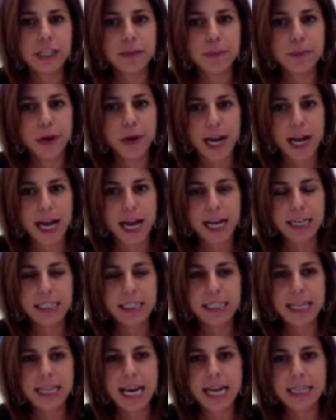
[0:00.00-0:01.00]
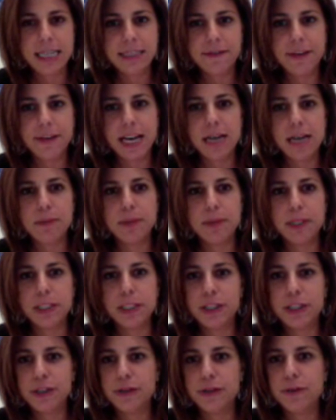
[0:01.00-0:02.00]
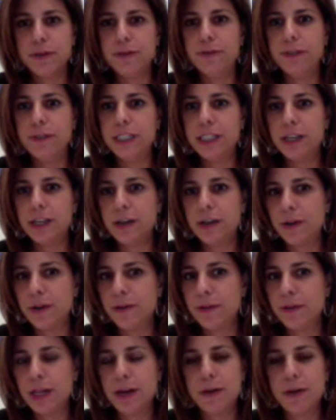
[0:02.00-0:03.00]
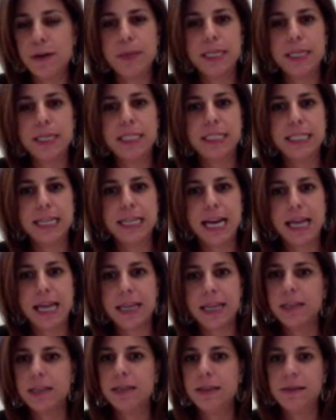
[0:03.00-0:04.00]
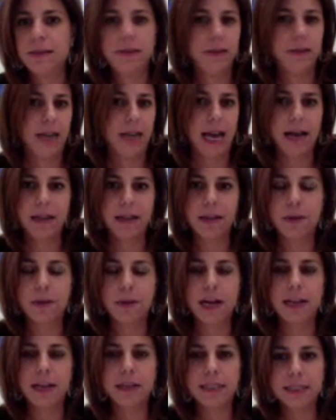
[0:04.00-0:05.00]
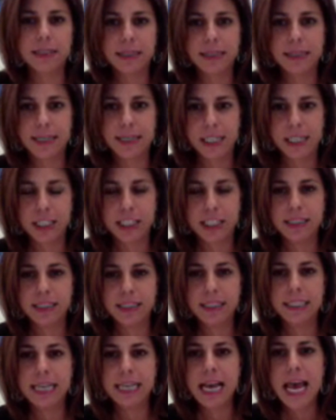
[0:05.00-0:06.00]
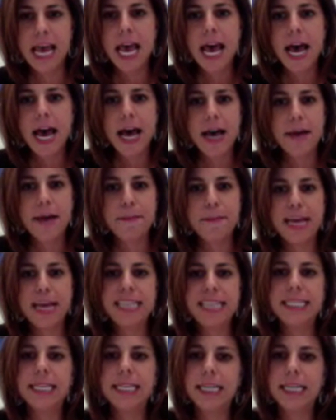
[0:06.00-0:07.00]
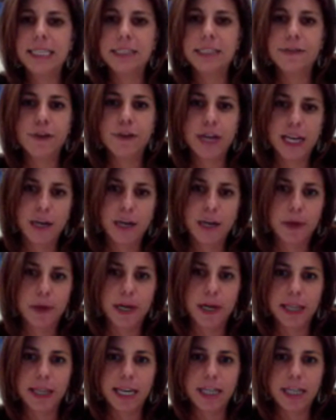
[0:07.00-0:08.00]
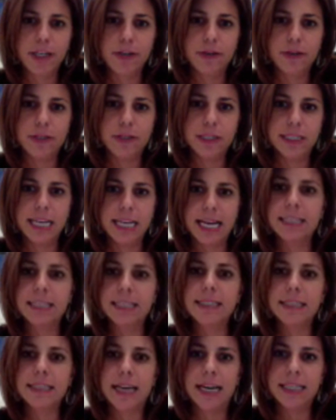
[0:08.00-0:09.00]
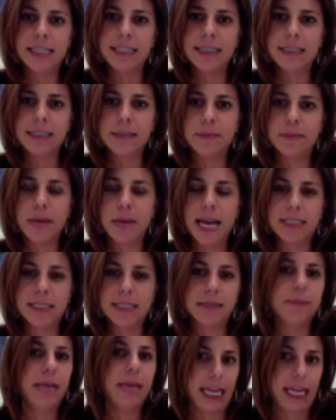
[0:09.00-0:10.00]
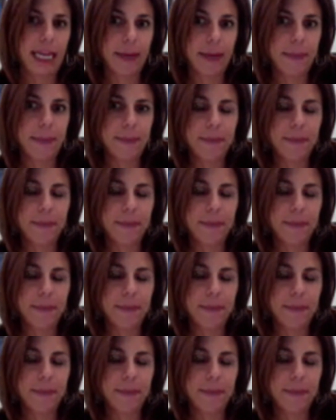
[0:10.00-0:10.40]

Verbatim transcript: product that is available to physiotherapists and other health and wellness clinicians. Um, basically, it's for anybody that uses exercise as a, as a medium.